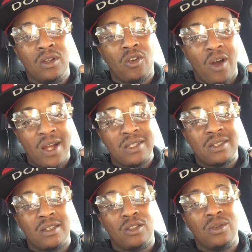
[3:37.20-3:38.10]

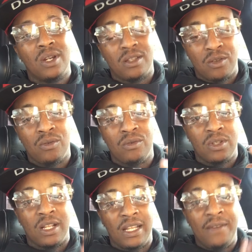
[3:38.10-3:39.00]
Christ, through
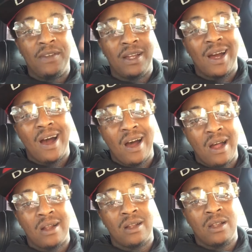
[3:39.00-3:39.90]
the living
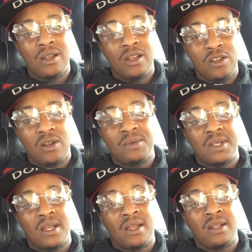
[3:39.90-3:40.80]
God, you know what I'm
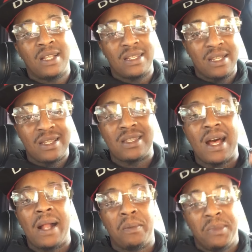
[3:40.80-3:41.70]
saying, that's
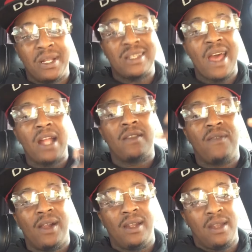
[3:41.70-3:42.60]
inside of me, that's
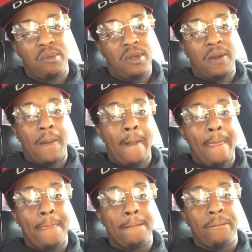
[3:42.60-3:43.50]
activated in me.
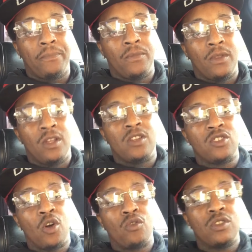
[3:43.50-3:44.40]

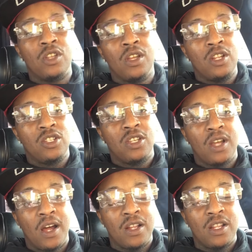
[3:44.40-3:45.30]
So
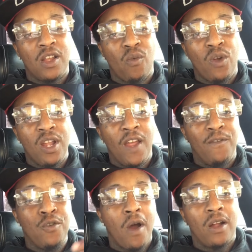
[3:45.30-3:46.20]
if
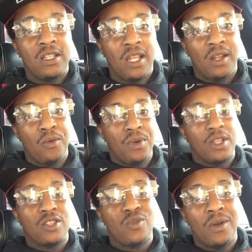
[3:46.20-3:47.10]
you are dealing with
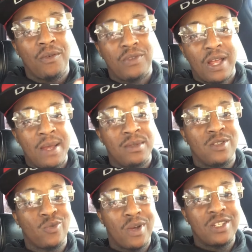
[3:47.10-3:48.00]
a twin flame
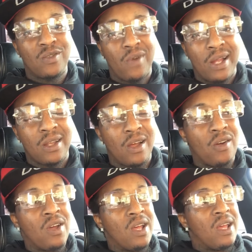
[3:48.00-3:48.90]
situation right now,
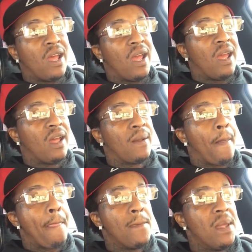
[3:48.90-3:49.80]
and
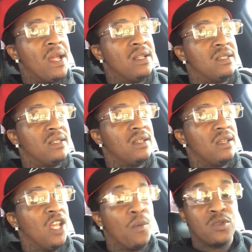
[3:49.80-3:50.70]

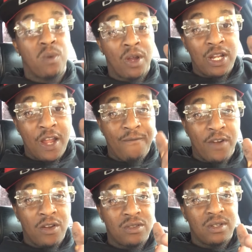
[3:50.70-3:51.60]
it was working at
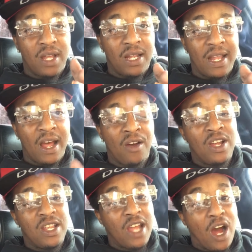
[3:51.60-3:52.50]
first, and now
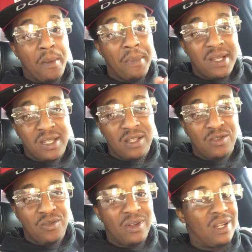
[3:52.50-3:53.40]
y'all months
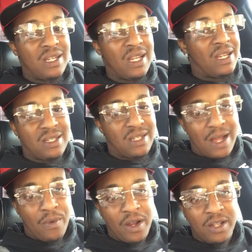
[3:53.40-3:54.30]
into it and it's
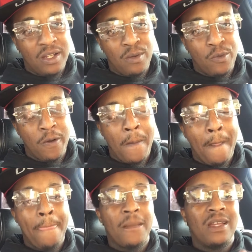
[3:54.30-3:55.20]
not working anymore,
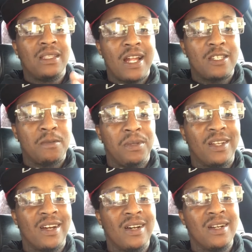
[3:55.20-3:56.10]
that's
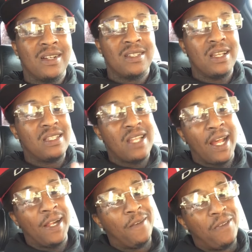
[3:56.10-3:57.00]
because it's
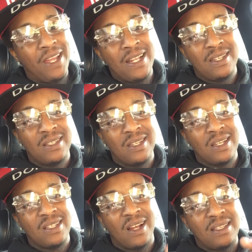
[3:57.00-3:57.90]
negative
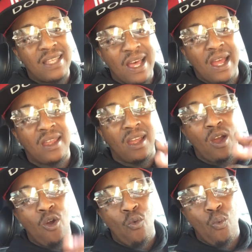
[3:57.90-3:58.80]
entities attacking
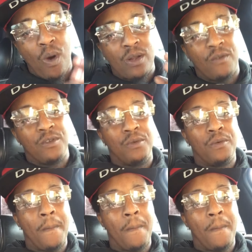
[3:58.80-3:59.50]
one of you.